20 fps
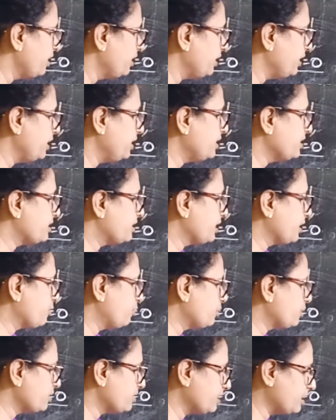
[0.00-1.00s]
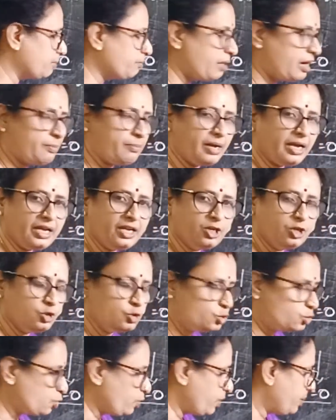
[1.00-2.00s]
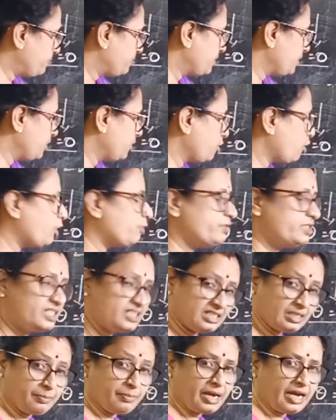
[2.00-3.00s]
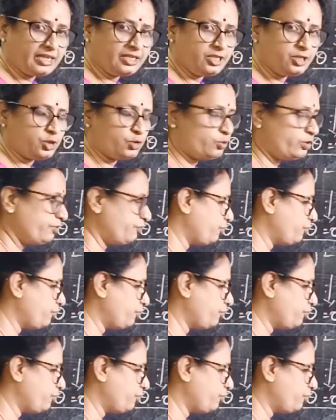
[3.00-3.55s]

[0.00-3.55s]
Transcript: E is equal to sigma by 2 epsilon naught, which is the magnitude.